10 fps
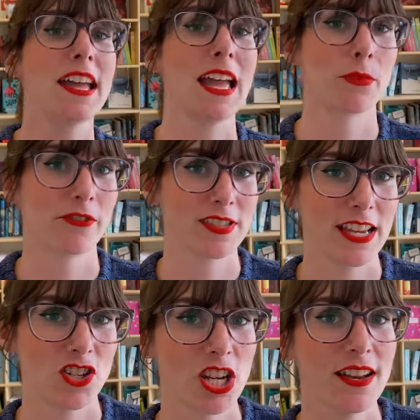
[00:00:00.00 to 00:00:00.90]

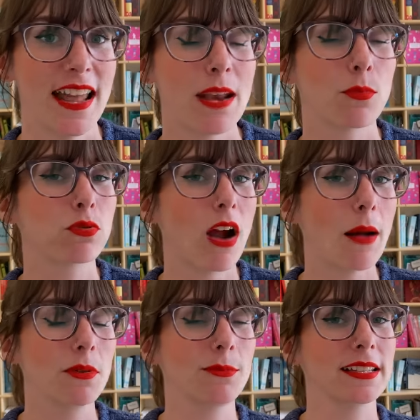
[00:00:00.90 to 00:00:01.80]
improvisation and
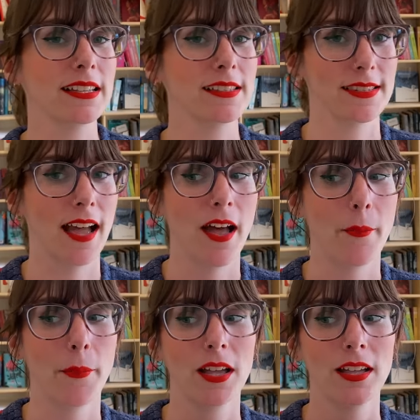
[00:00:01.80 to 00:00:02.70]
probably
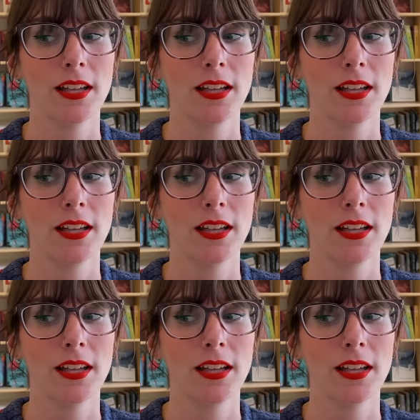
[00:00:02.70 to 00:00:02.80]
some